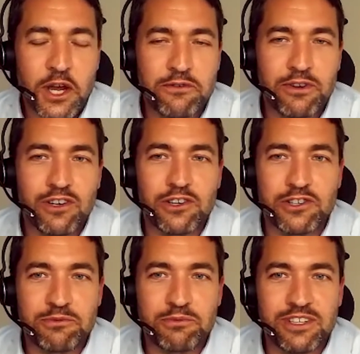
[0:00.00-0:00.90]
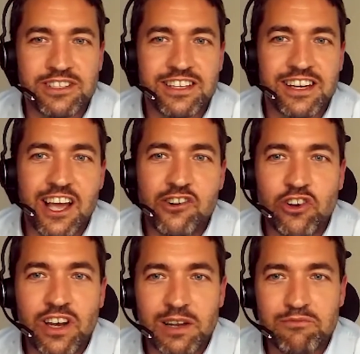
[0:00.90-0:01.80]
overlooked, but certainly our
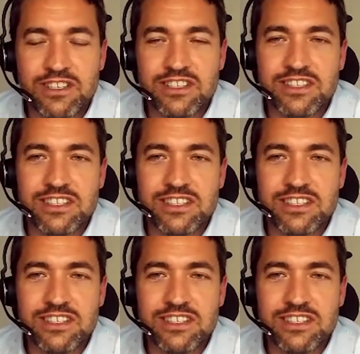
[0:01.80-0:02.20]
online presence